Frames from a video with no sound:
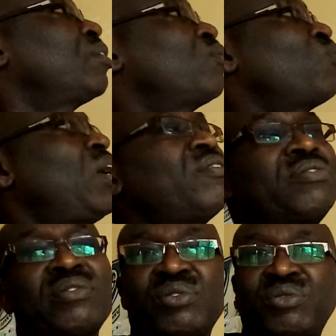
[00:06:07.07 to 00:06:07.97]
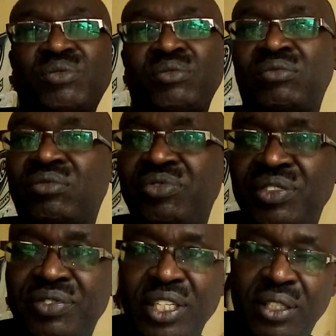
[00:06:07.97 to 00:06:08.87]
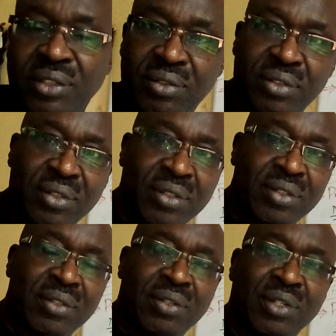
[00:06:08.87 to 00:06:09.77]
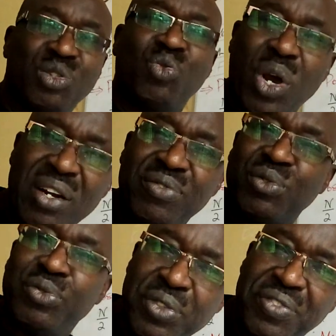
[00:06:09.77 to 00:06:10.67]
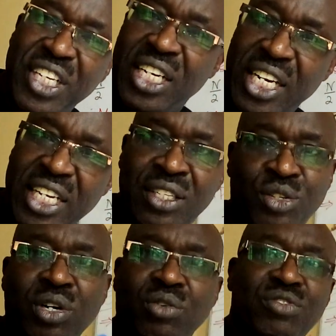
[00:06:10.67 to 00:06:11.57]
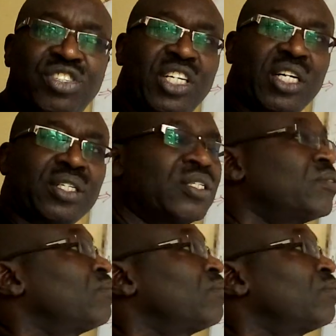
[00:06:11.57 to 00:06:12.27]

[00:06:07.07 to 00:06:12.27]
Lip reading: 12 to 15. 12 to 15 days. You are not serious.